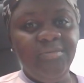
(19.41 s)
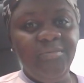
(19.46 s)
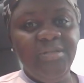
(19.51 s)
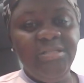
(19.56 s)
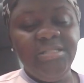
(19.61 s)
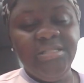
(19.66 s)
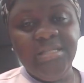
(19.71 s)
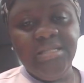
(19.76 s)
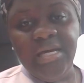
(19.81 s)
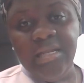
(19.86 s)
We
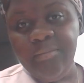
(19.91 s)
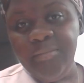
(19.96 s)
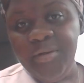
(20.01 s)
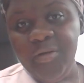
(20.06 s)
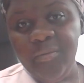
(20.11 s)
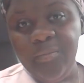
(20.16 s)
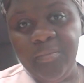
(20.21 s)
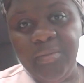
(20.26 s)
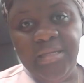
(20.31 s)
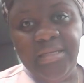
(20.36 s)
just gotta
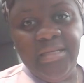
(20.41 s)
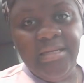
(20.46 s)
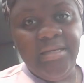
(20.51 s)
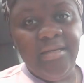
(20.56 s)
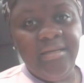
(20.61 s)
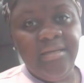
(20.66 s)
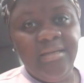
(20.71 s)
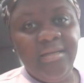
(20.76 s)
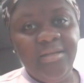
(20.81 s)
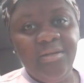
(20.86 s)
be
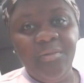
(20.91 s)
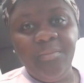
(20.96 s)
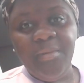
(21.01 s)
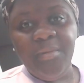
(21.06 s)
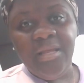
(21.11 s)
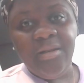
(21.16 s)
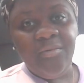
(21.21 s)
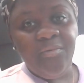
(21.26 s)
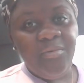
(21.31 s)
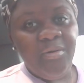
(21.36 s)
obedient. It don't
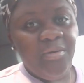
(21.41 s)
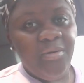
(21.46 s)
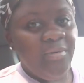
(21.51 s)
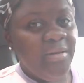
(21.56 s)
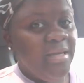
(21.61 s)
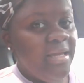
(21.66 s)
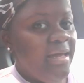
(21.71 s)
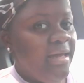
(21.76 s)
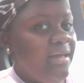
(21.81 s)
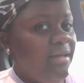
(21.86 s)
matter where
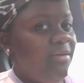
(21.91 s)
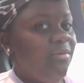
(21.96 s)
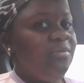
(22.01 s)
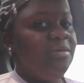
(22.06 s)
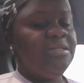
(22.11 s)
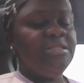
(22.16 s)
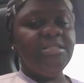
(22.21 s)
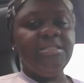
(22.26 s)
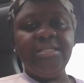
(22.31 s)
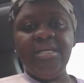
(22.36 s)
we at.
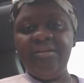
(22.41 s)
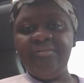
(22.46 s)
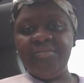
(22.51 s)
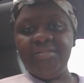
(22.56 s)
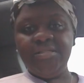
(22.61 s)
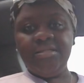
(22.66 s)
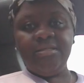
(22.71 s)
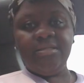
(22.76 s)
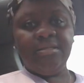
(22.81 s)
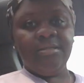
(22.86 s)
We just have
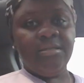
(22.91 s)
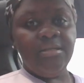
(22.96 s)
to